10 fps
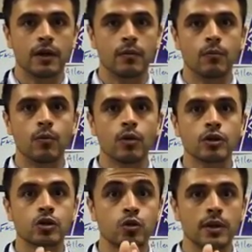more
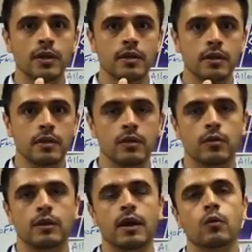strength than the other,
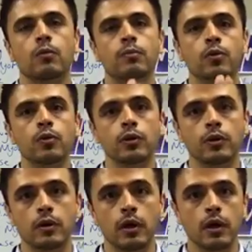and that will pull
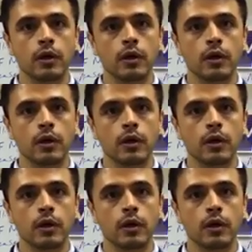your